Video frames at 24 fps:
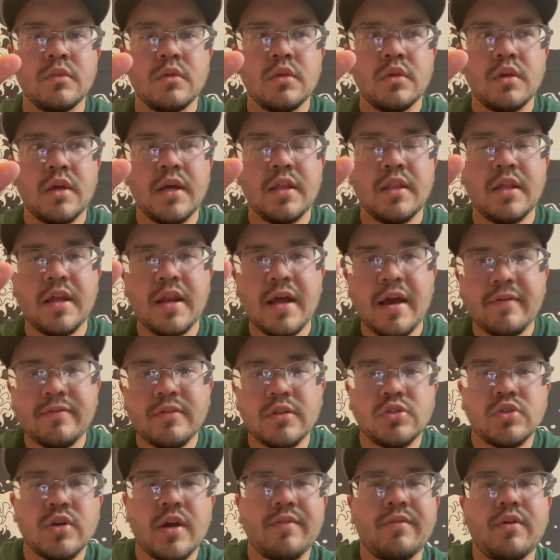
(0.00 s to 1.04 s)
And then have
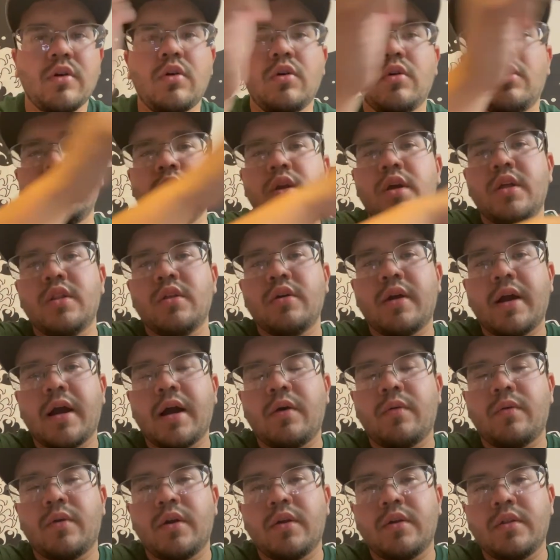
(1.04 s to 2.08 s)
to drive a whole another
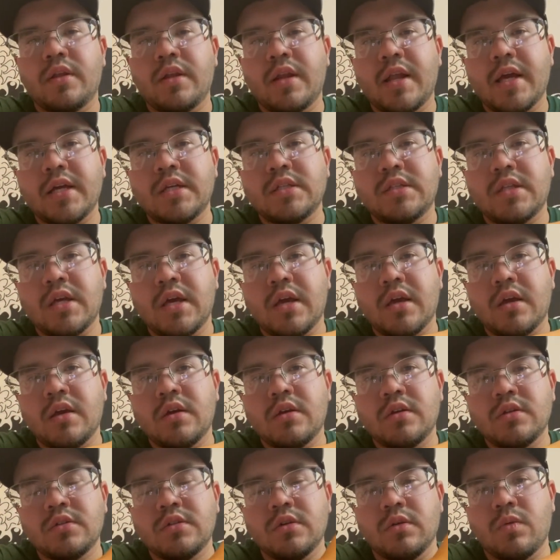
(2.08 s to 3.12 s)
hour the next day
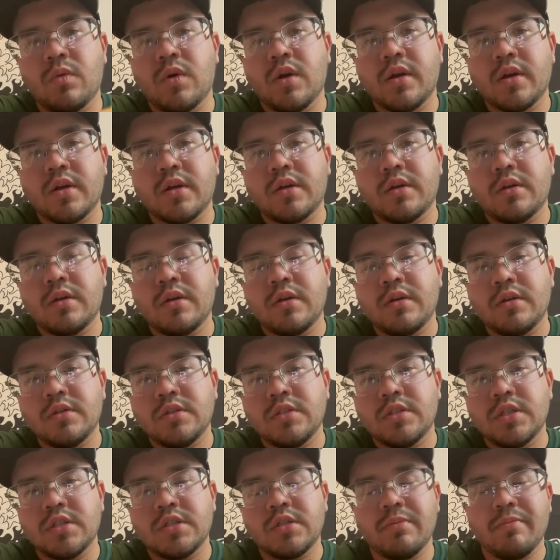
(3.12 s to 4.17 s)
to work
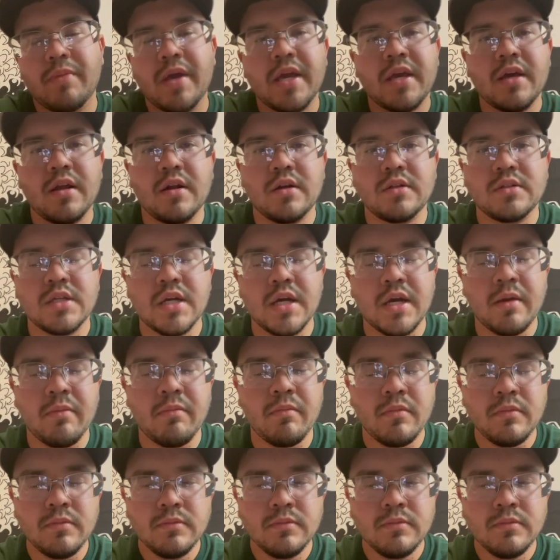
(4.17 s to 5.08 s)
just to make it on time.